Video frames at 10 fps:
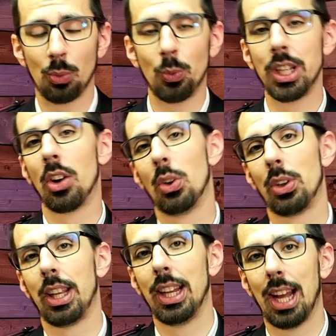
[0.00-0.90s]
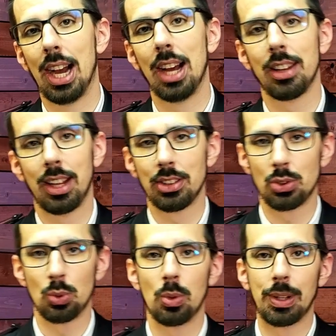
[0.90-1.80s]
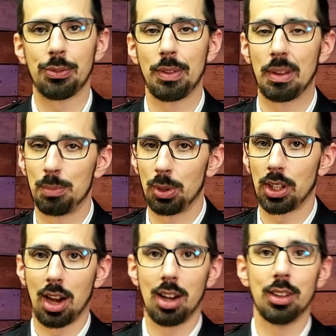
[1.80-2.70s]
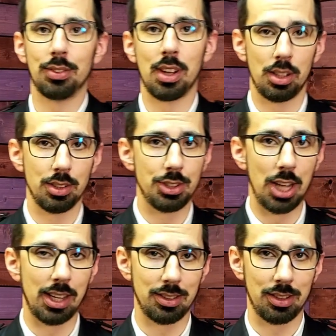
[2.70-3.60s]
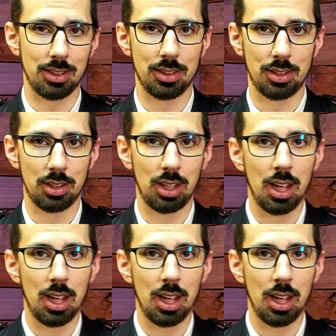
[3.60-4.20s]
we are looking at a story from the book of Genesis.